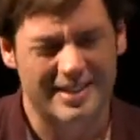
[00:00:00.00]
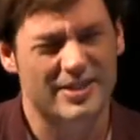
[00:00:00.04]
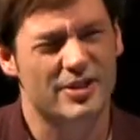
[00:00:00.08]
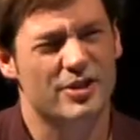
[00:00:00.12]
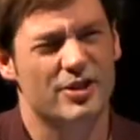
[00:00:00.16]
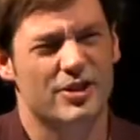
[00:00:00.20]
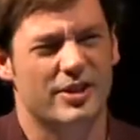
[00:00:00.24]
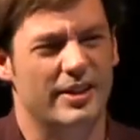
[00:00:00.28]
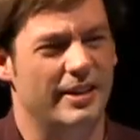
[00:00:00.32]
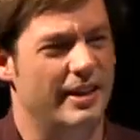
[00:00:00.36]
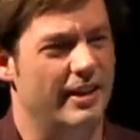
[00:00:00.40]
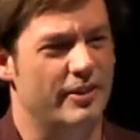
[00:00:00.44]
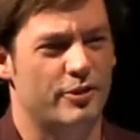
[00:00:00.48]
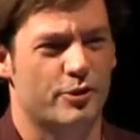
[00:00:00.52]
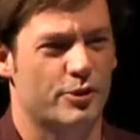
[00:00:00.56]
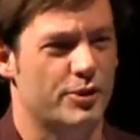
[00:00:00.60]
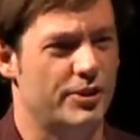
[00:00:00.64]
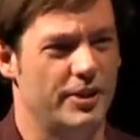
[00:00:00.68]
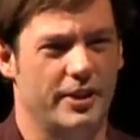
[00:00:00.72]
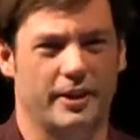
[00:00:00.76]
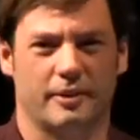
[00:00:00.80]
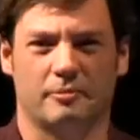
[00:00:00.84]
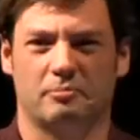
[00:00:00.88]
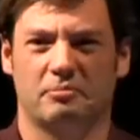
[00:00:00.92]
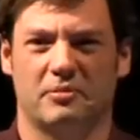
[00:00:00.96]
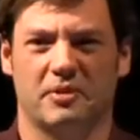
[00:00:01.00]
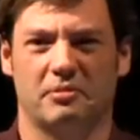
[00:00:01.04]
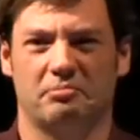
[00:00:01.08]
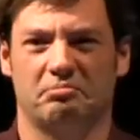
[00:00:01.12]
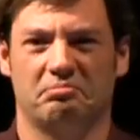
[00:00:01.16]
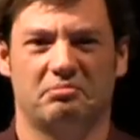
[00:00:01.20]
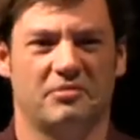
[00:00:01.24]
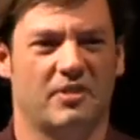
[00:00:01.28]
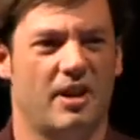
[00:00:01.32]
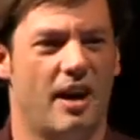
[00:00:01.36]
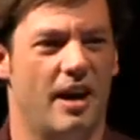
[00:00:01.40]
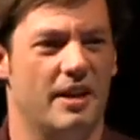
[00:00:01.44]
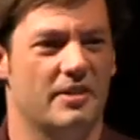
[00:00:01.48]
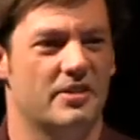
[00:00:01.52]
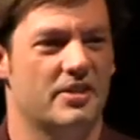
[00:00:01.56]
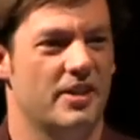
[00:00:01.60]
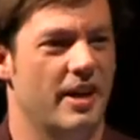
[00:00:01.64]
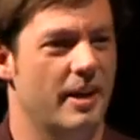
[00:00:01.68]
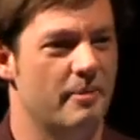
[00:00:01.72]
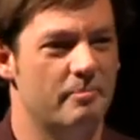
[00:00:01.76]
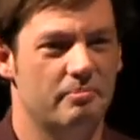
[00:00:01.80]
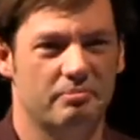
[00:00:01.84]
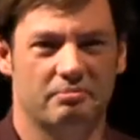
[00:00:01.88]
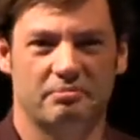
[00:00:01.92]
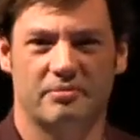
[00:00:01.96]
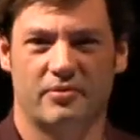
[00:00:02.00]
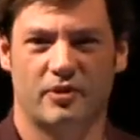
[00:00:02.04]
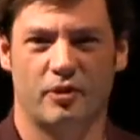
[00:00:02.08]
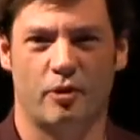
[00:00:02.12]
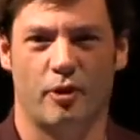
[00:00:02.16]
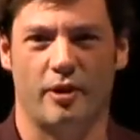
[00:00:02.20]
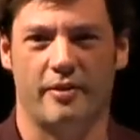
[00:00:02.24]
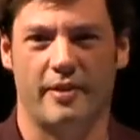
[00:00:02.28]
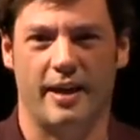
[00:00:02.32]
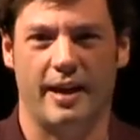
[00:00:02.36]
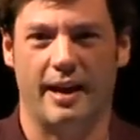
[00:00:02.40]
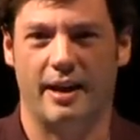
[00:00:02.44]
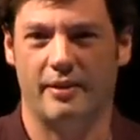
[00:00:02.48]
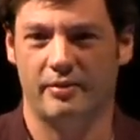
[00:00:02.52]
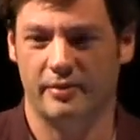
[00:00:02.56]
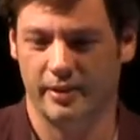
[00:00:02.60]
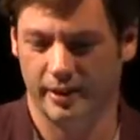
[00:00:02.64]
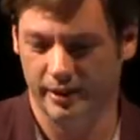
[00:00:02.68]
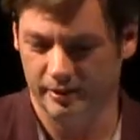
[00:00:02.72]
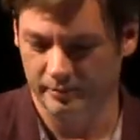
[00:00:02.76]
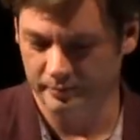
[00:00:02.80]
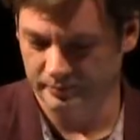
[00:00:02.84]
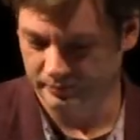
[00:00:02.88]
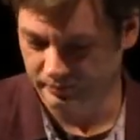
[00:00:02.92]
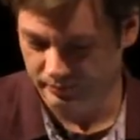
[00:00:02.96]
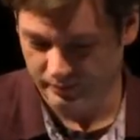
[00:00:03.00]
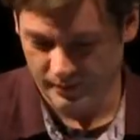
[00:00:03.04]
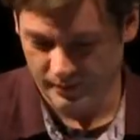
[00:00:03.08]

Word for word: That's just an interesting concept, throwing that out there.